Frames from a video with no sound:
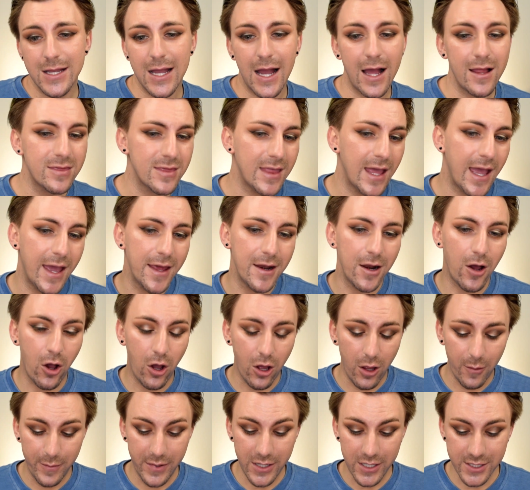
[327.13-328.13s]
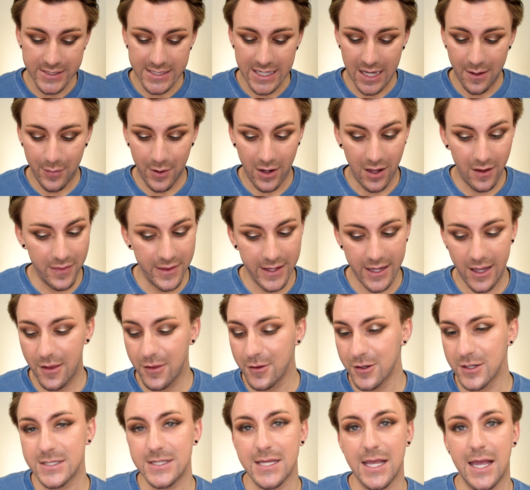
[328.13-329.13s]
got that all built up on the
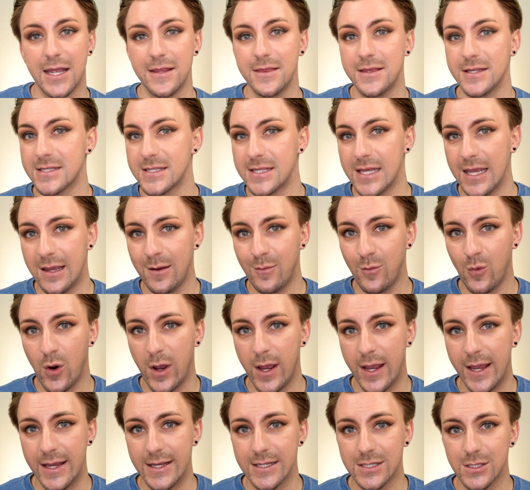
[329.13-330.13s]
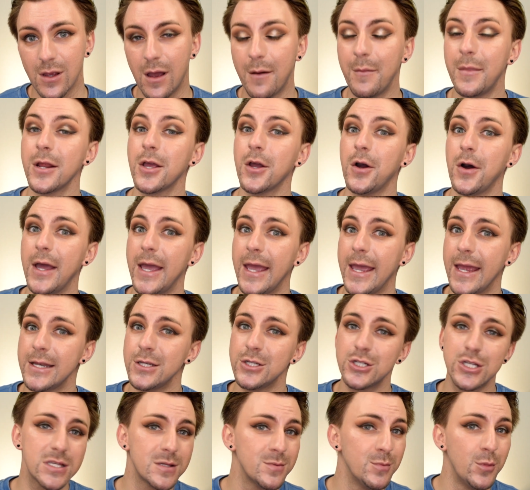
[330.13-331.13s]
other side the same way. So I'm gonna go ahead
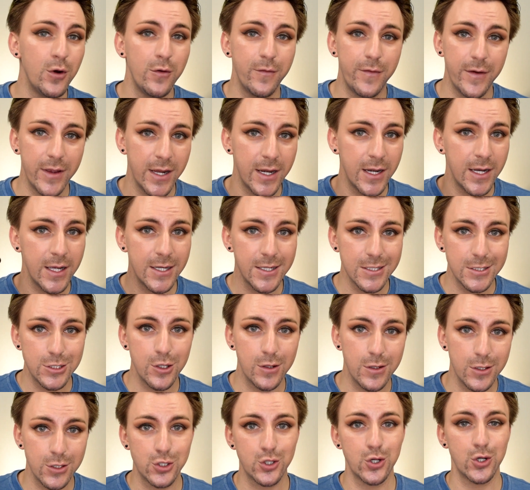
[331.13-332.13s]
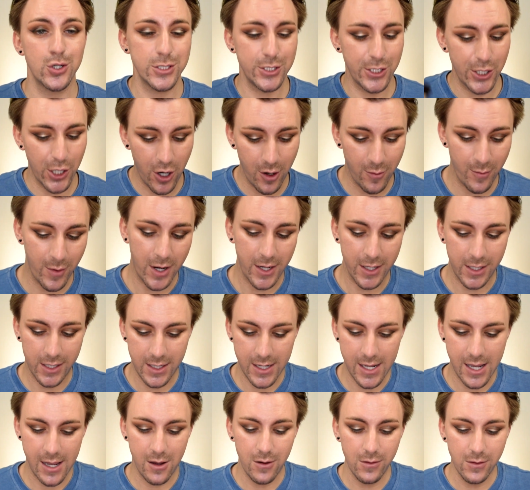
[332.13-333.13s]
and just move in to the Giorgio Armani
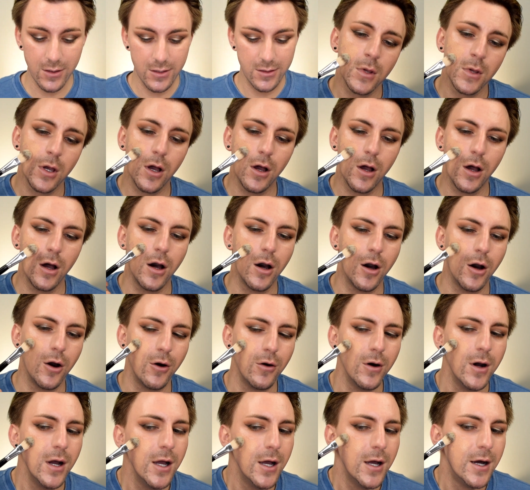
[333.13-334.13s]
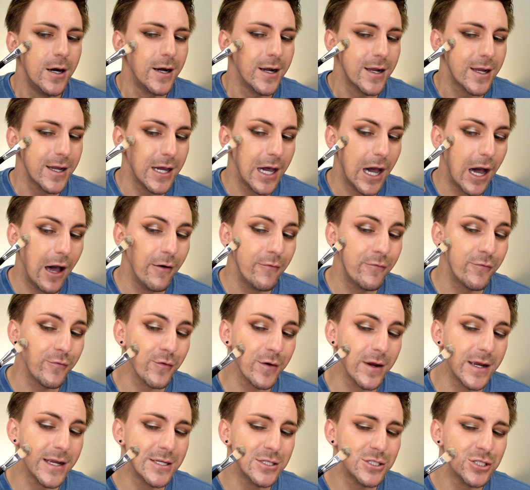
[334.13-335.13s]
now. Oh,
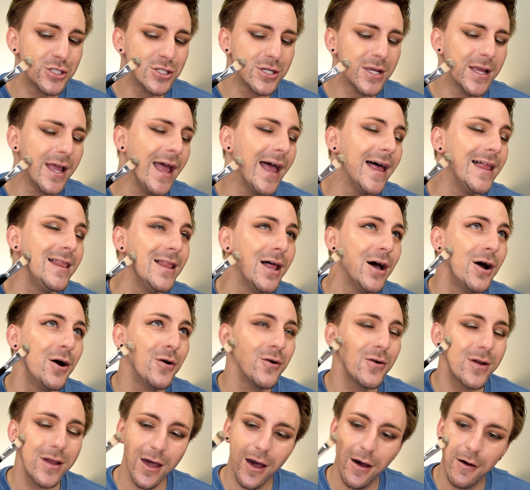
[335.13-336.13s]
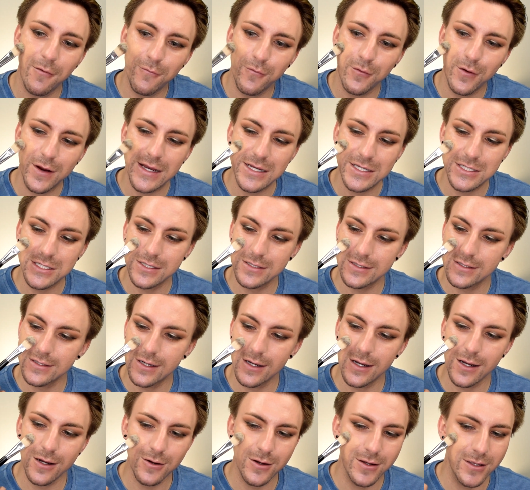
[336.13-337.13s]
coverage. Hello, coverage.
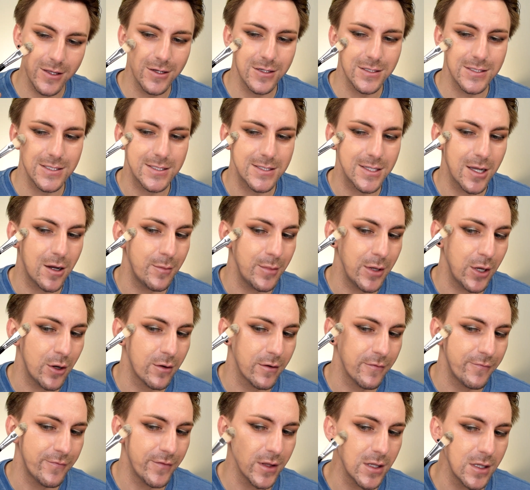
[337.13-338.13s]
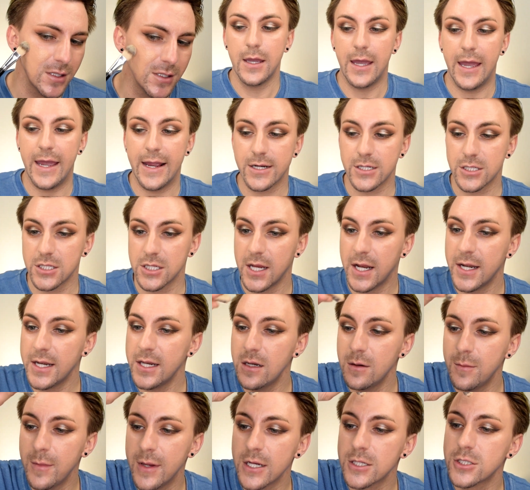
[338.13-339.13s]
Oh, you're so beautiful. Actually, I
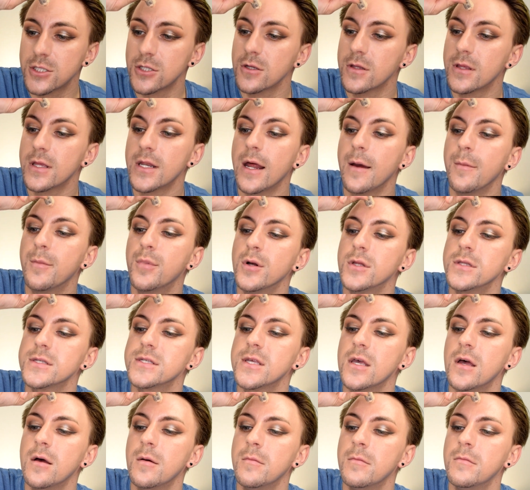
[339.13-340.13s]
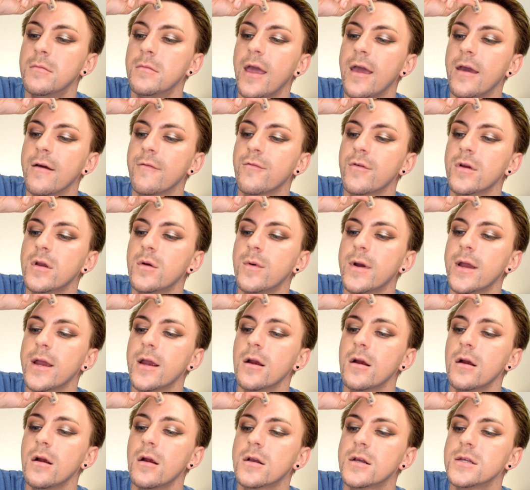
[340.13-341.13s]
need to make sure that I put some
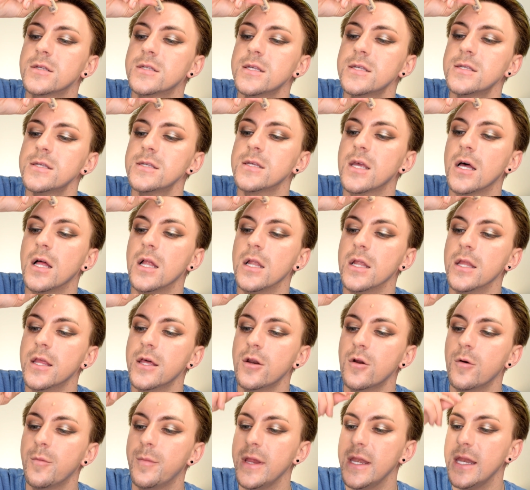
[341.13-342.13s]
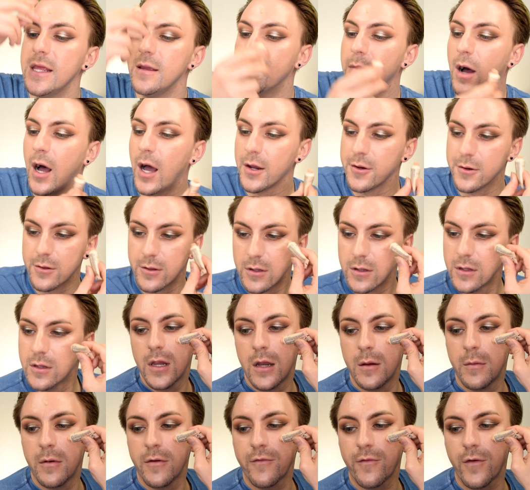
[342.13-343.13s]
everywhere because this is a little bitty bottle.
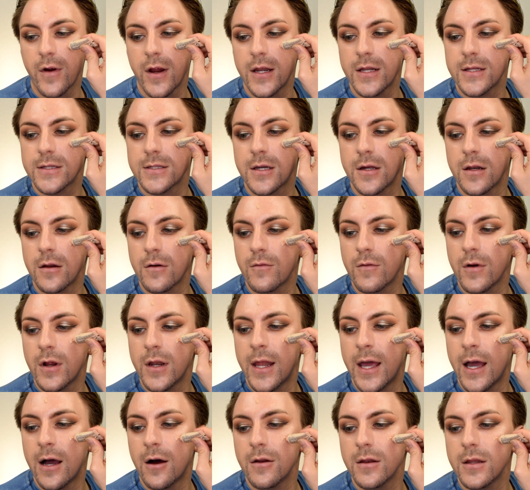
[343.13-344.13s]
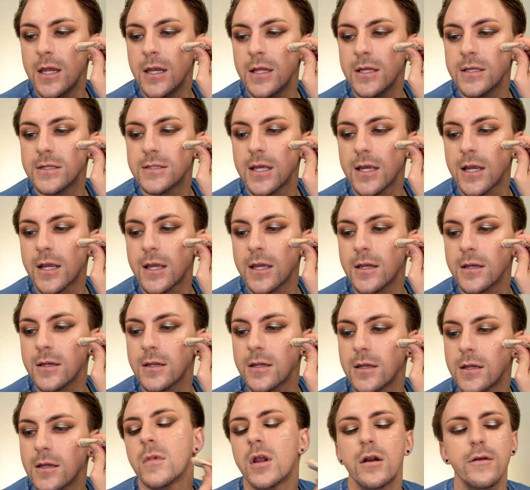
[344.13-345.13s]
I'm afraid it's gonna run out any second.
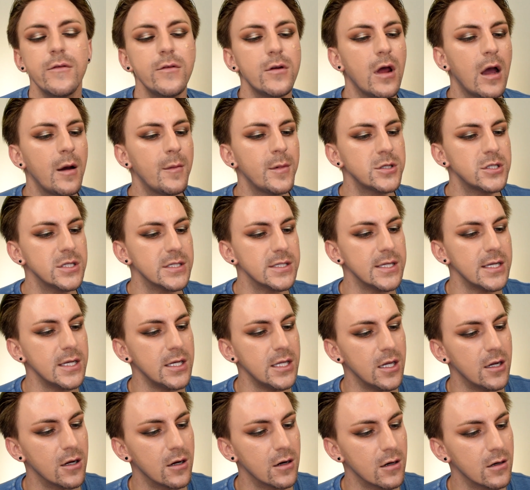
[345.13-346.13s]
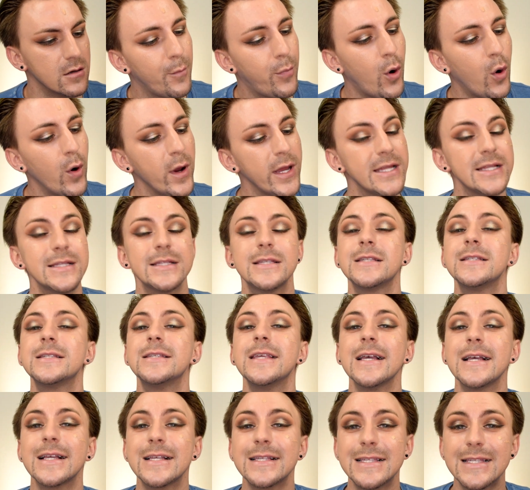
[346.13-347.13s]
I don't even know how much is in here.
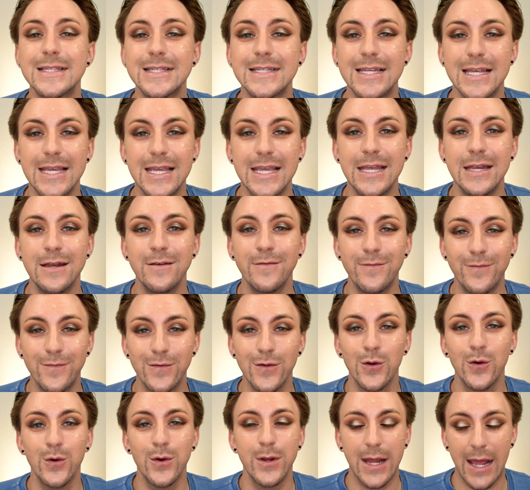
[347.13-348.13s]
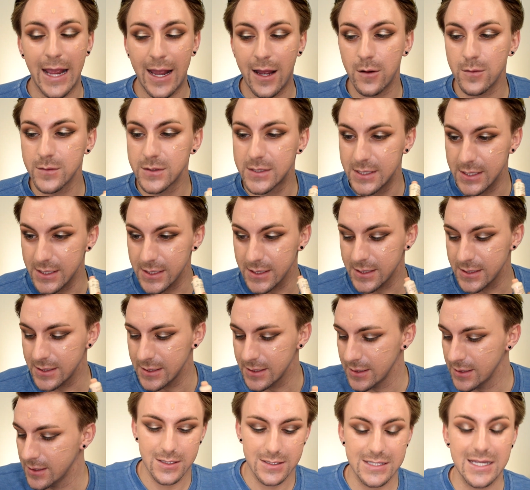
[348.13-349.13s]
0.16 fluid
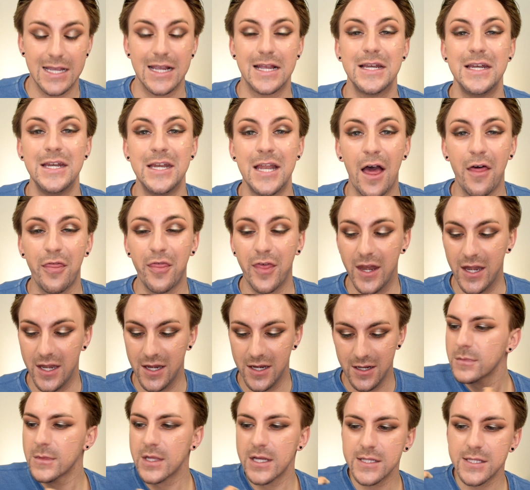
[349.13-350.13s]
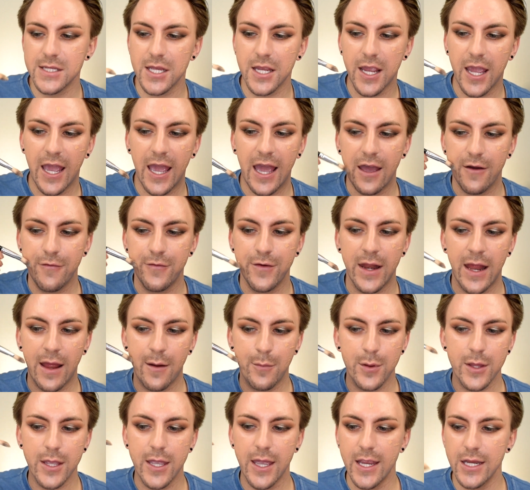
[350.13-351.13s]
ounces. It's like nothing. That's like half an
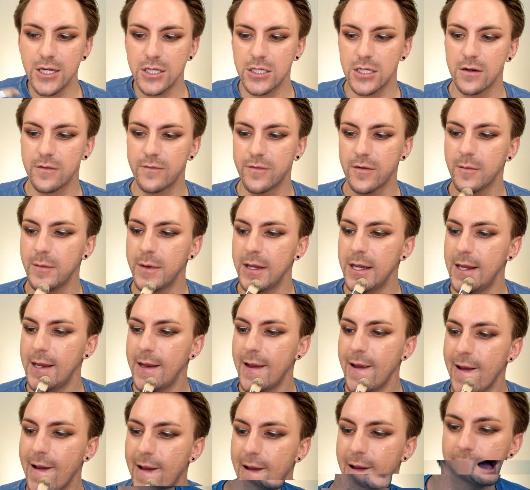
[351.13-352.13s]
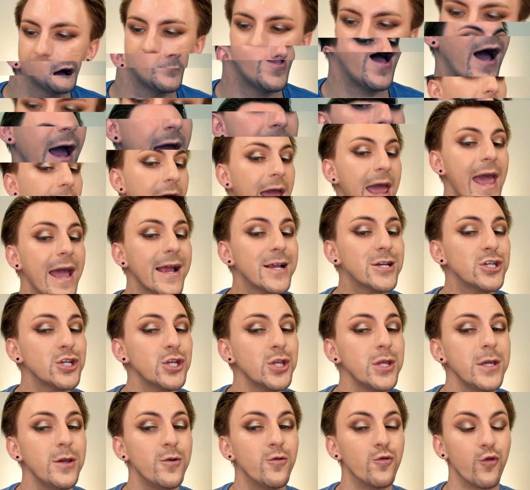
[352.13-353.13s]
application for me. I
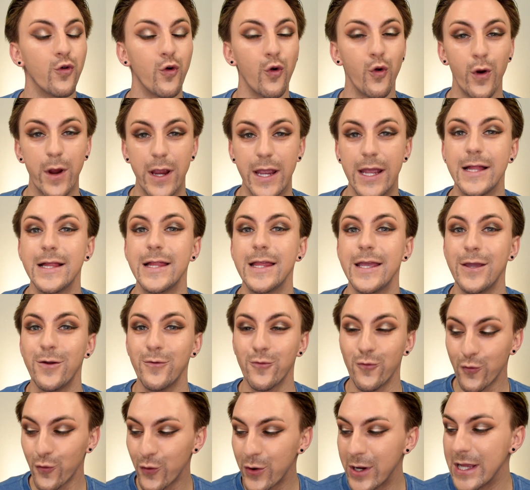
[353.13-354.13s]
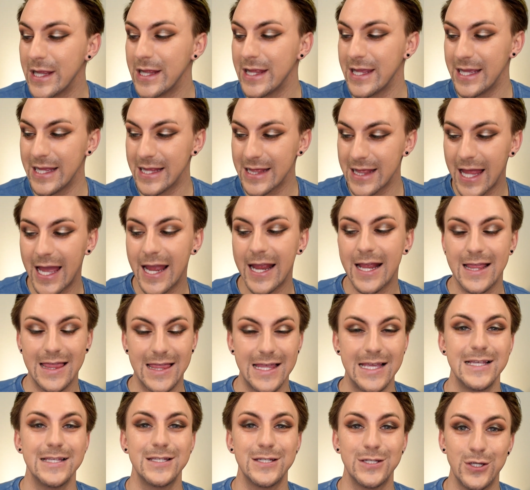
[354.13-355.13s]
actually really, really like
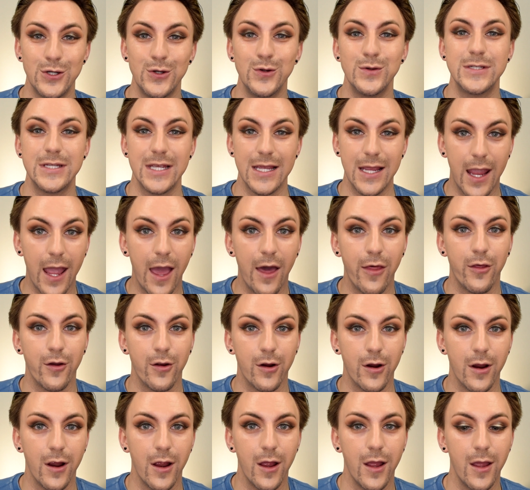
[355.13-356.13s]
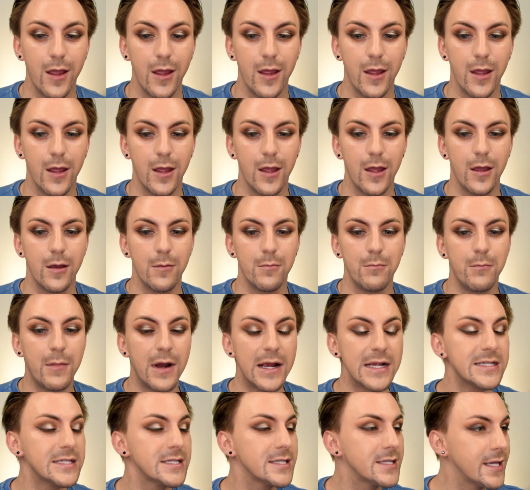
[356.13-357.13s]
these two together.
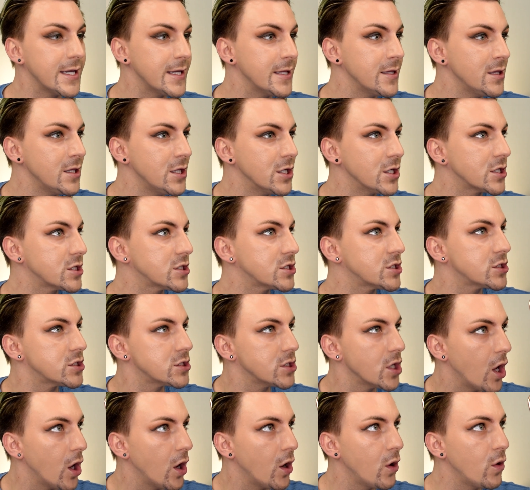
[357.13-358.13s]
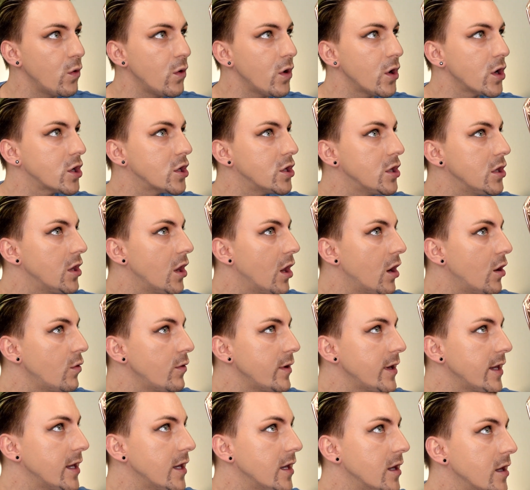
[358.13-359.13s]
My skin looks so
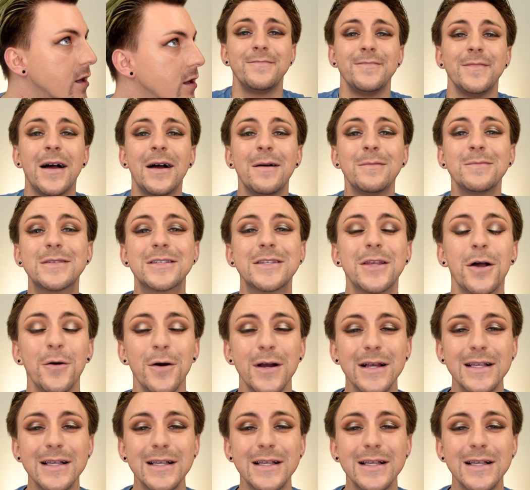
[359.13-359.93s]
glowy. I'm so